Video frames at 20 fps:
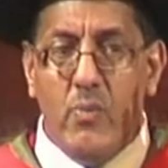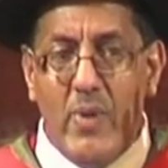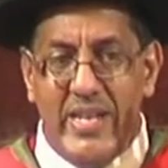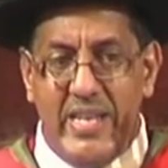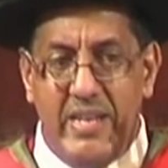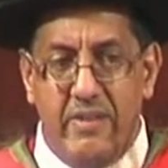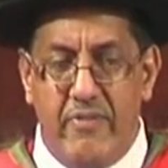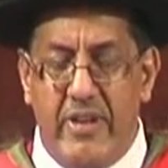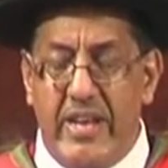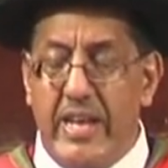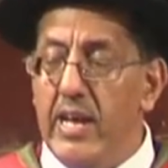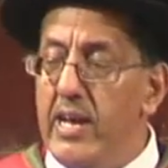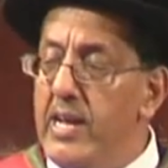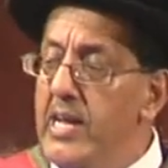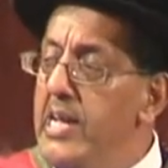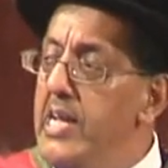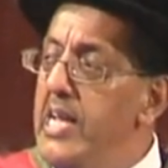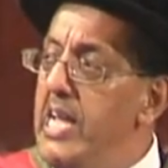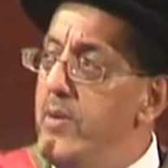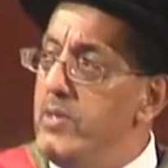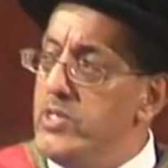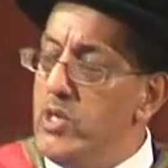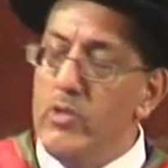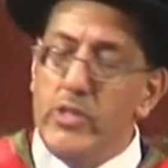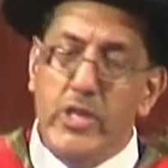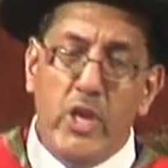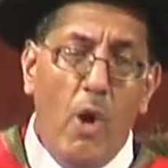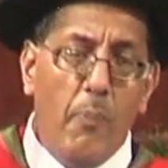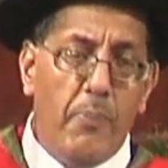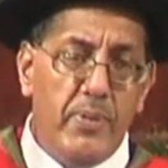her wedding finger, it was
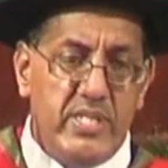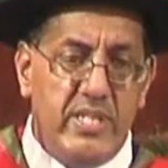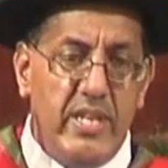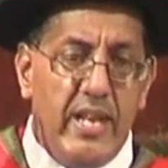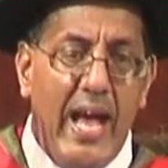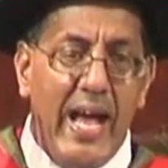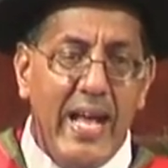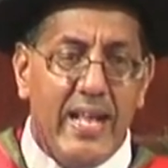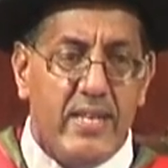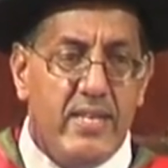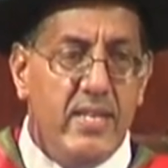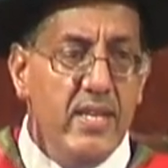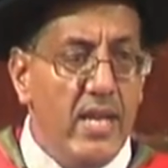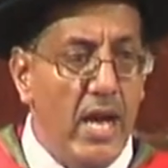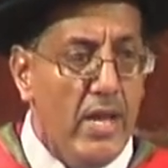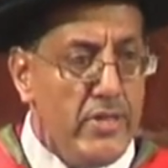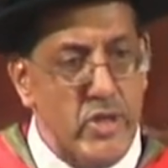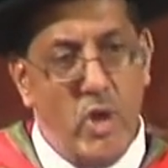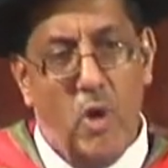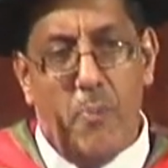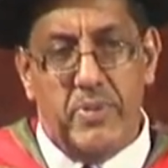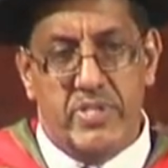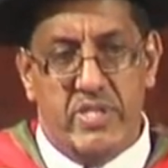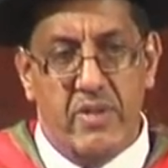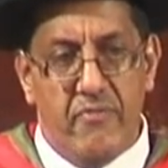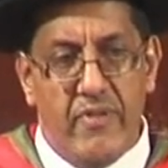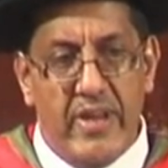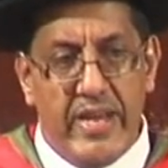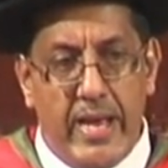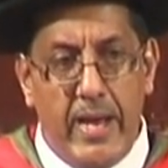on the opposite hand and the
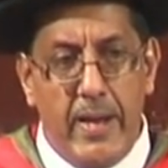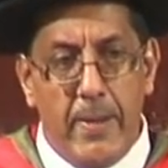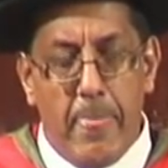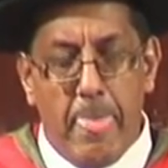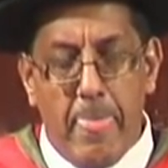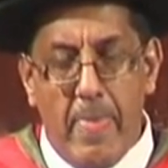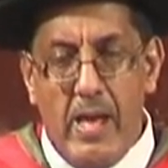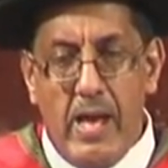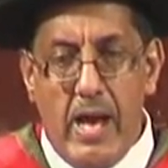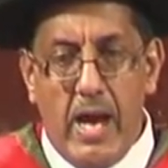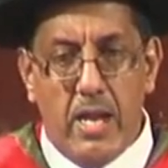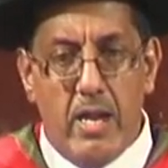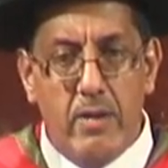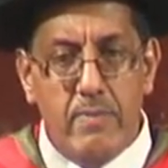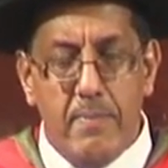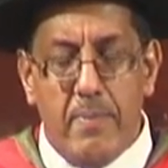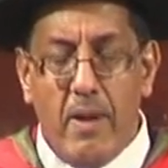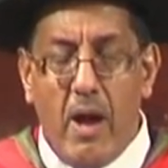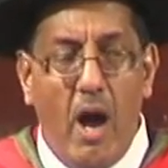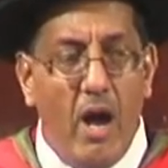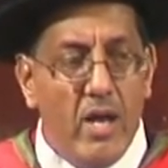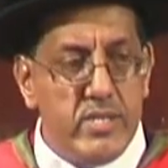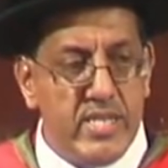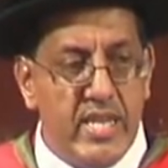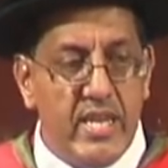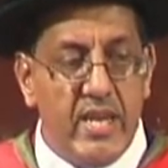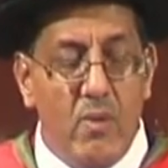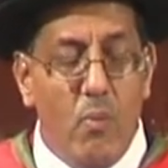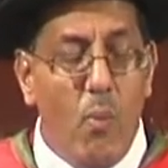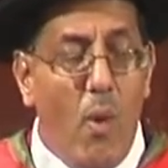opposite finger. And I remember
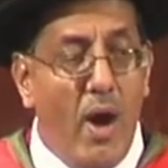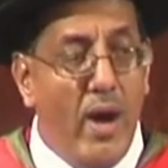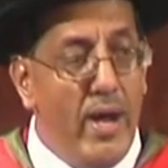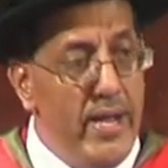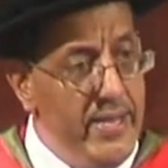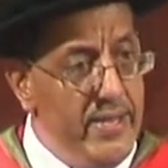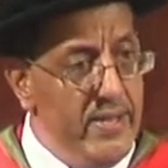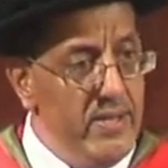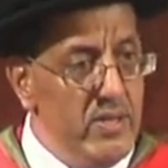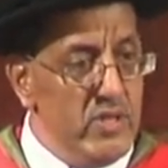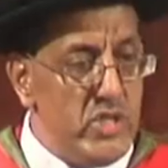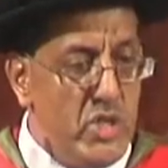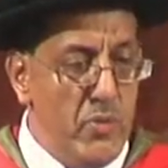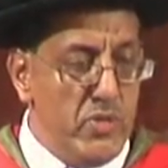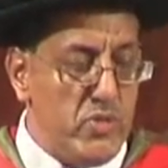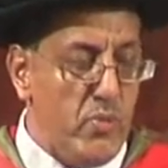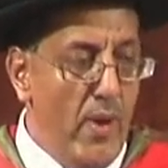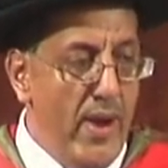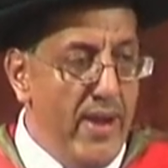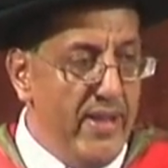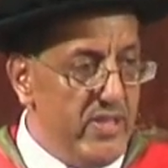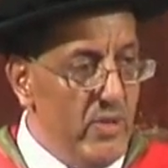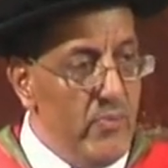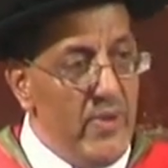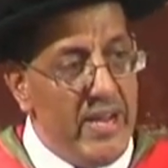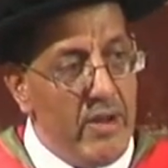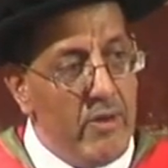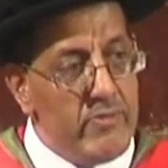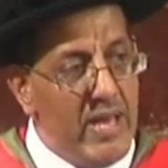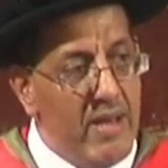asking her why she was wearing
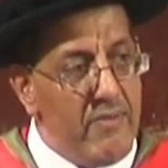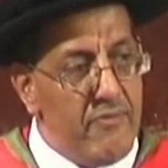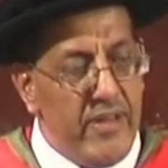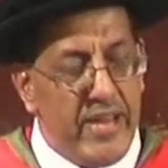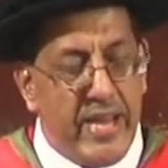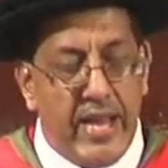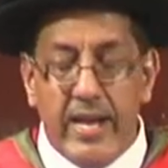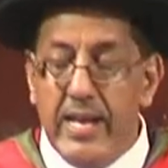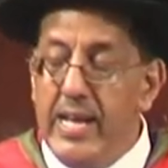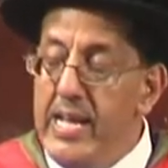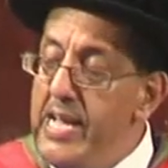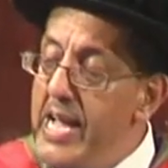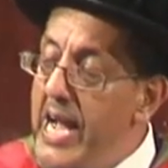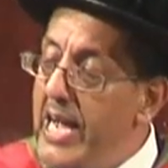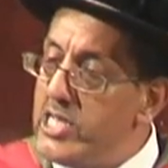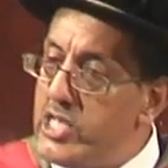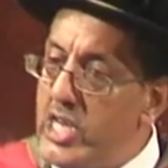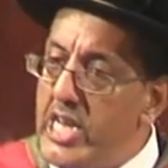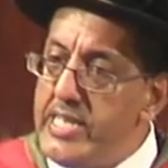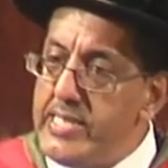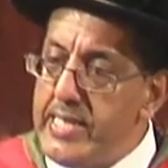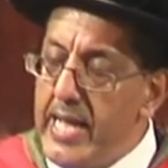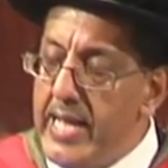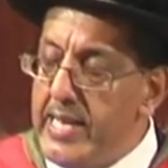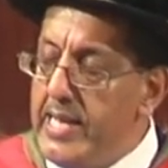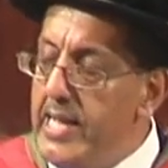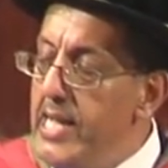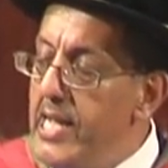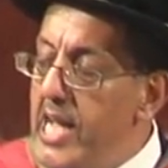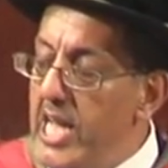the ring on that finger, and she
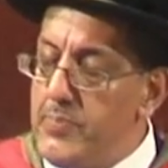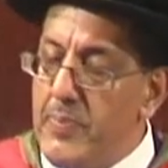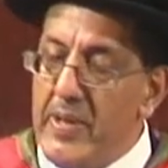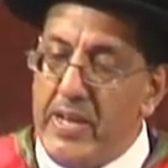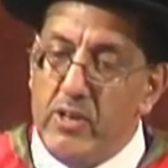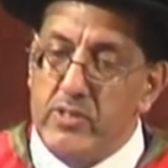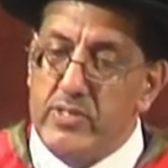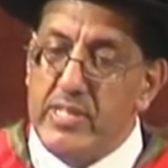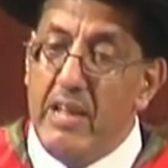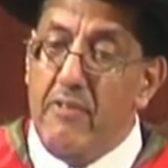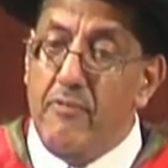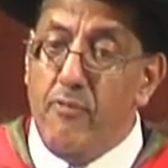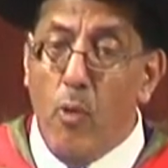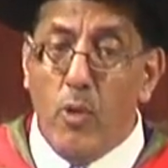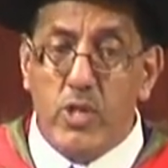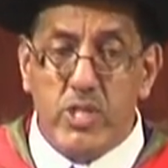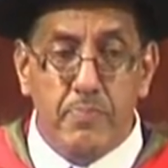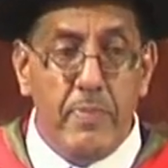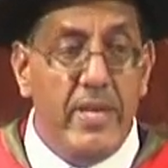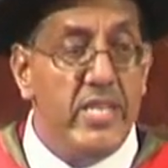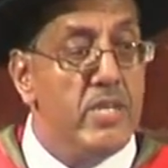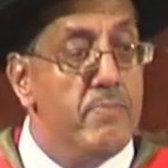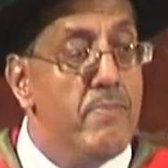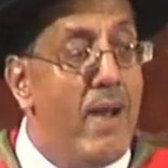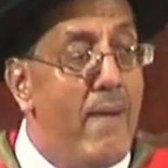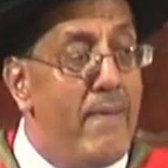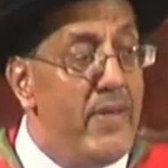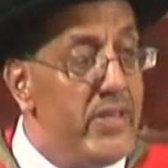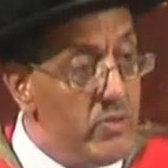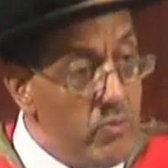said, it's because they forced me to
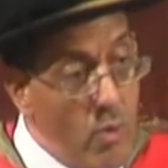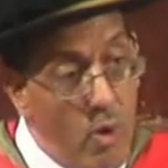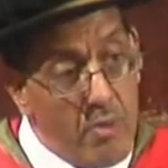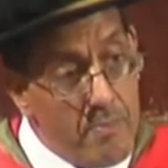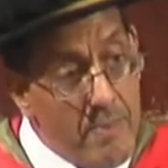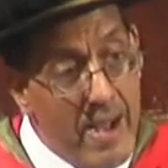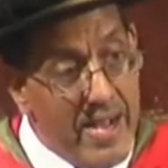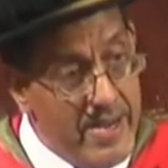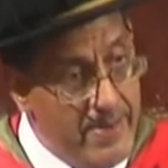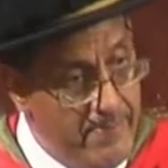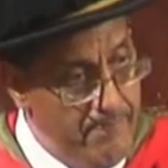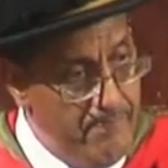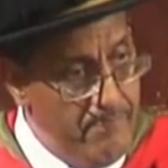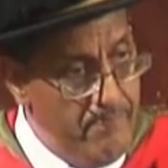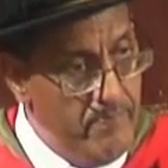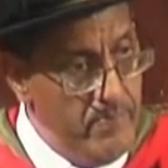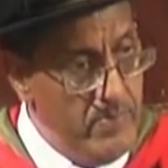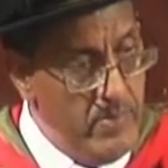marry the wrong man.